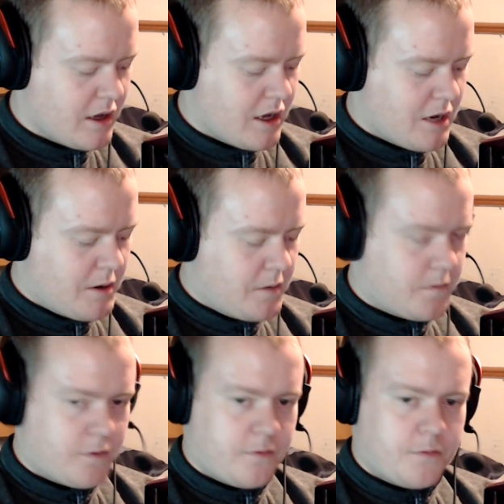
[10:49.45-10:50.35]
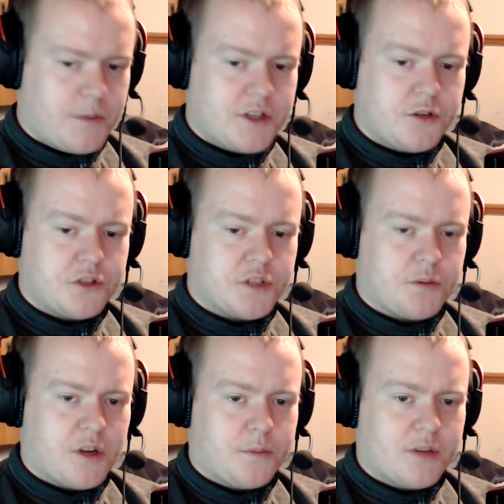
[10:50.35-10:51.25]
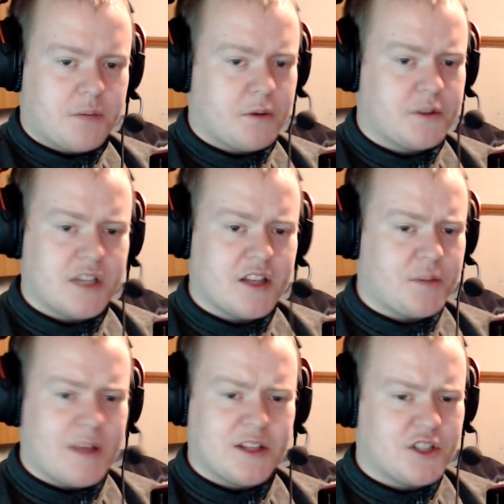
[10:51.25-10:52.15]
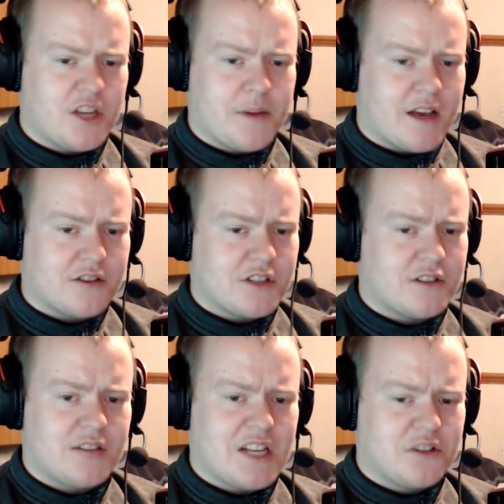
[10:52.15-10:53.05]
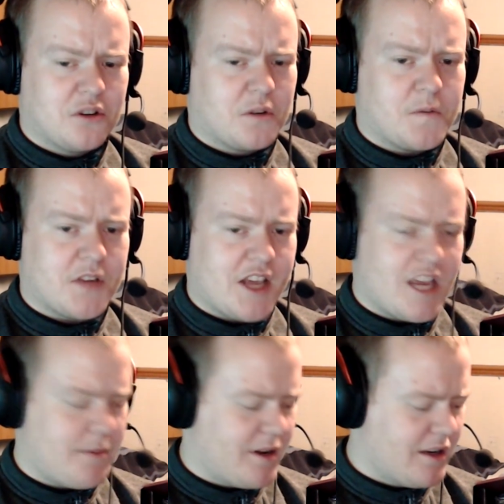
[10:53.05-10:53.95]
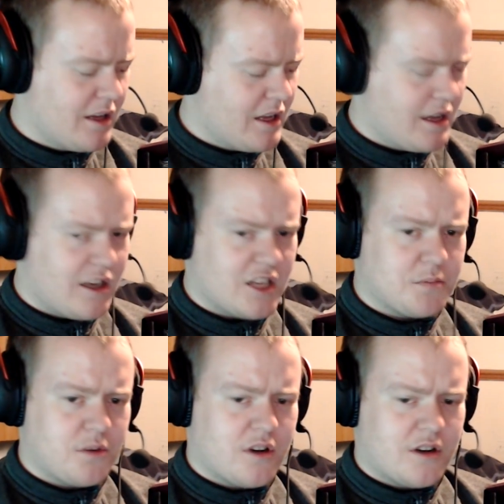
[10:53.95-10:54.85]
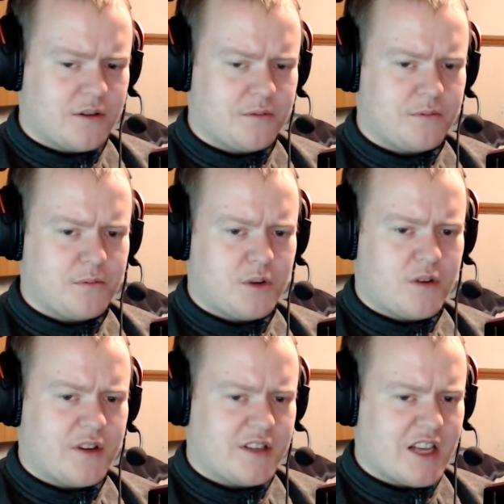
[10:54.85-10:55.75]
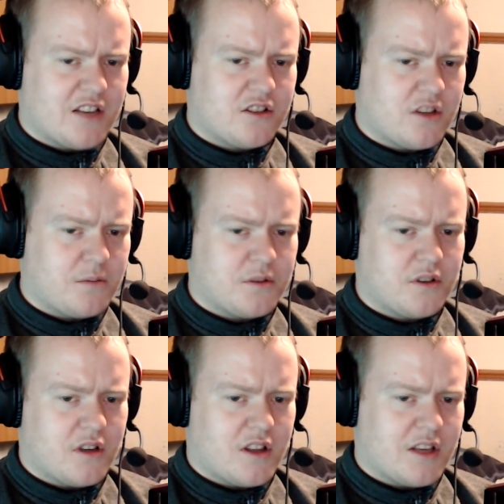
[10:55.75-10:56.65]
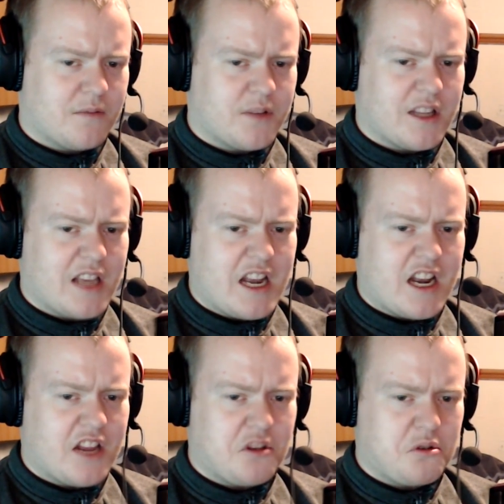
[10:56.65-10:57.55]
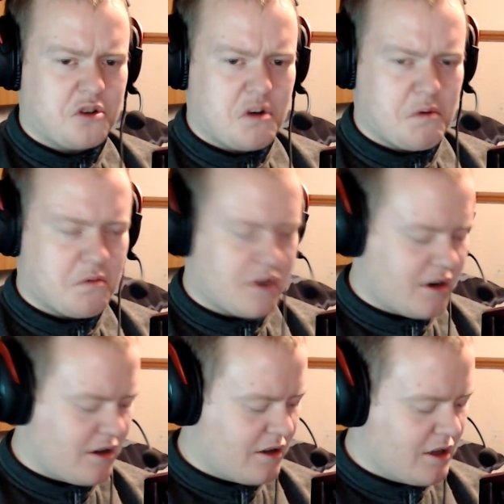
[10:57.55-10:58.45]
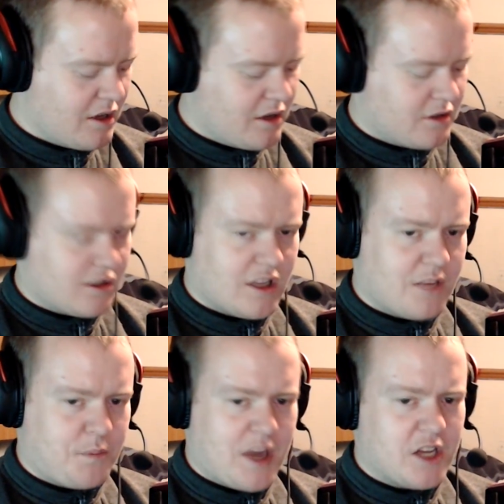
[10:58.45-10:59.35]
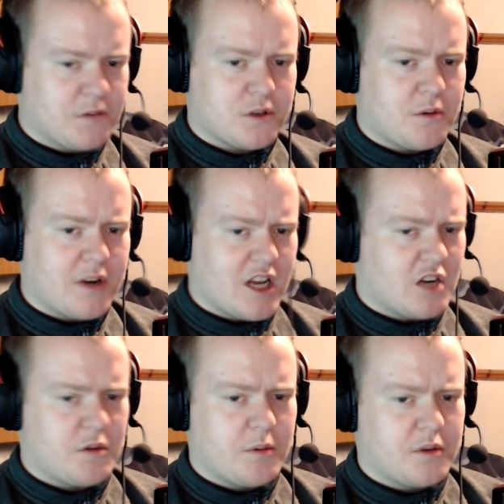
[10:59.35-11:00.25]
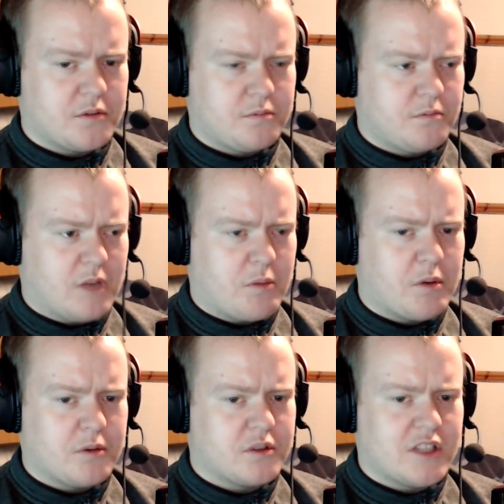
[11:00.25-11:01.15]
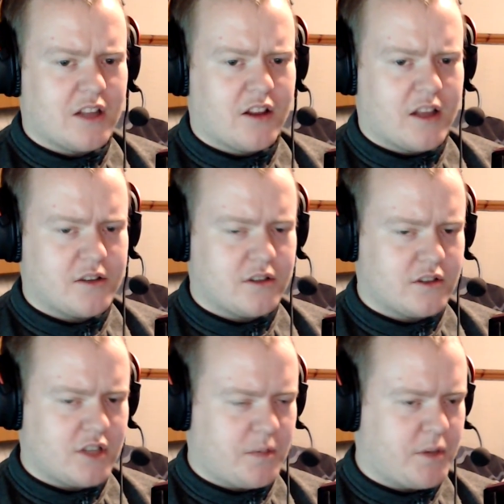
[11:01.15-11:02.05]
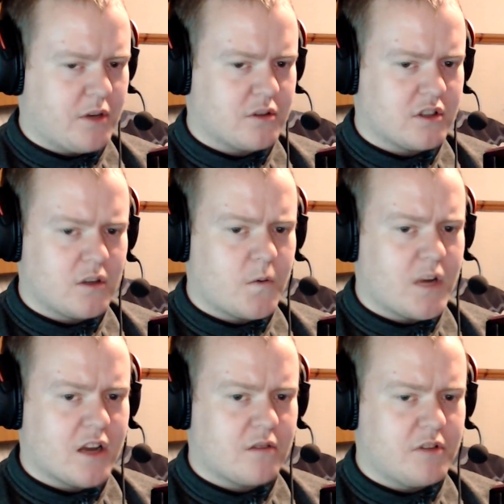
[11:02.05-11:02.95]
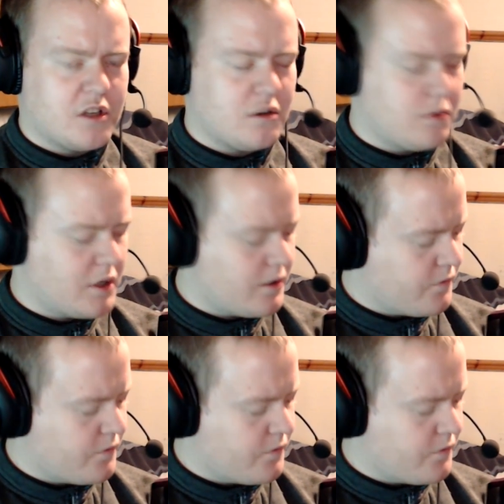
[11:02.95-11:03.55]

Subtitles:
I mean, for me to use this properly, I'll probably take the Pentium X. That's no good for gaming. It's more of a desktop sort of thing for like internet, YouTube and whatnot. So that Pentium's coming out. I'll probably just sell that CPU because there's nothing I can really do with it.